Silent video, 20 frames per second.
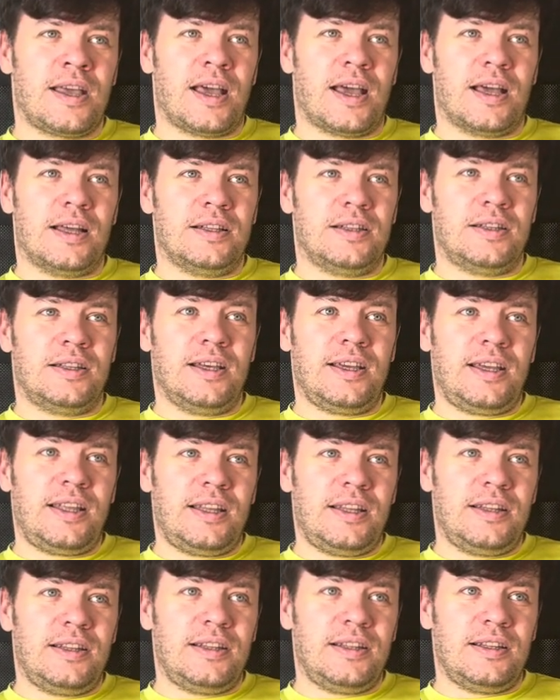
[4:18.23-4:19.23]
and
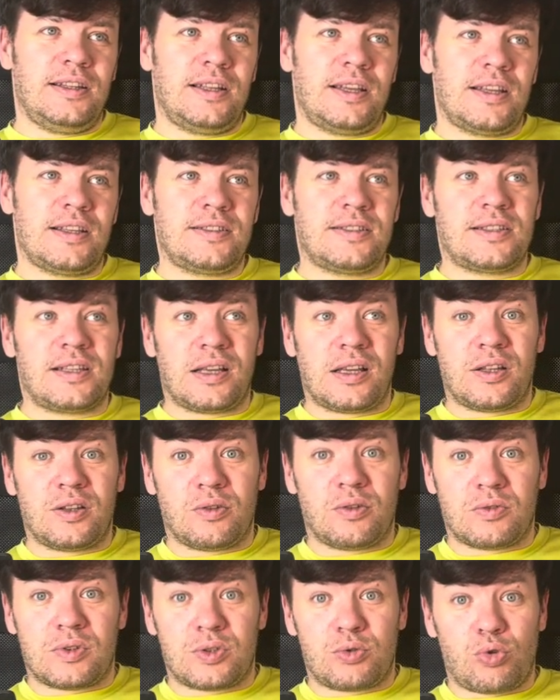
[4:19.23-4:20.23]
then it's the end
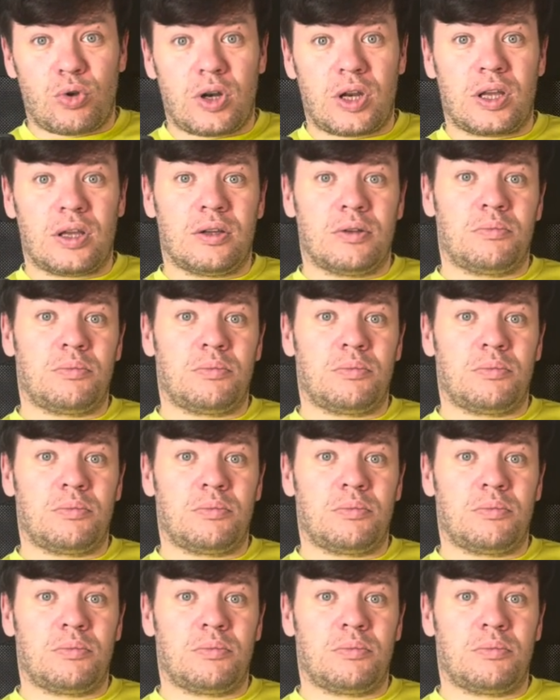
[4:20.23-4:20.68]
of the story,